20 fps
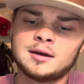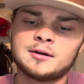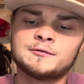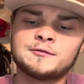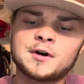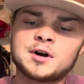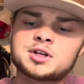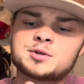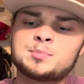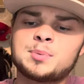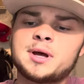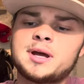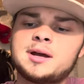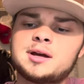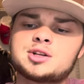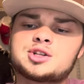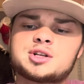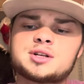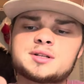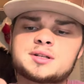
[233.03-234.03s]
First
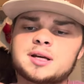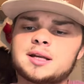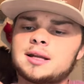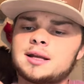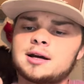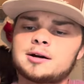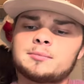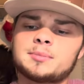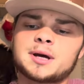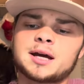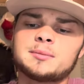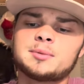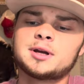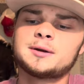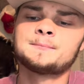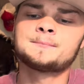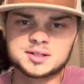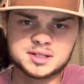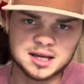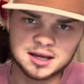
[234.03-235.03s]
pinch, she's in there, baby.
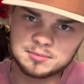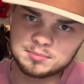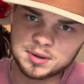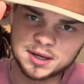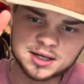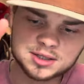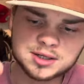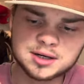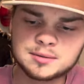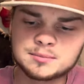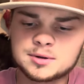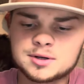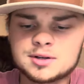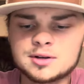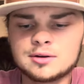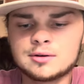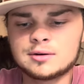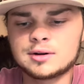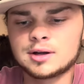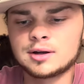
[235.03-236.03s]
Let's get pinch number
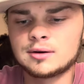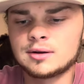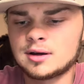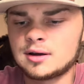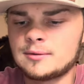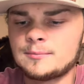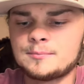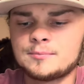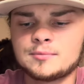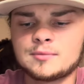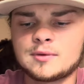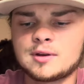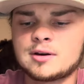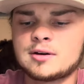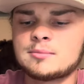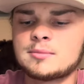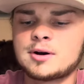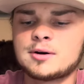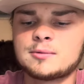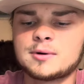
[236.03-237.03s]
two, dude.
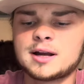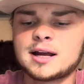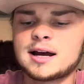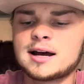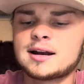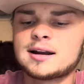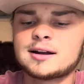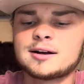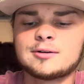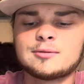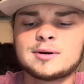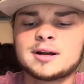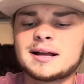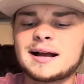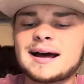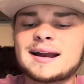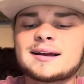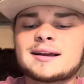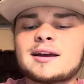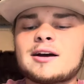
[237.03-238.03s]
Come on, we gotta, we
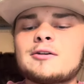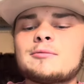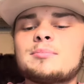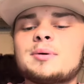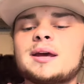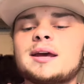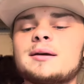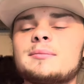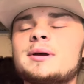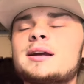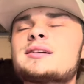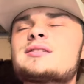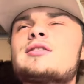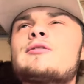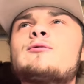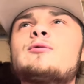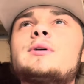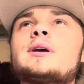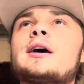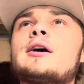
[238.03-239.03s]
gotta go big because
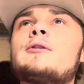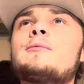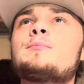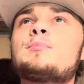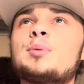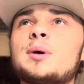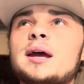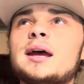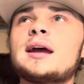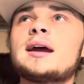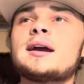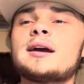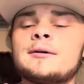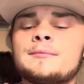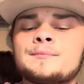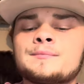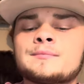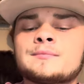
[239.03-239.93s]
if we go big,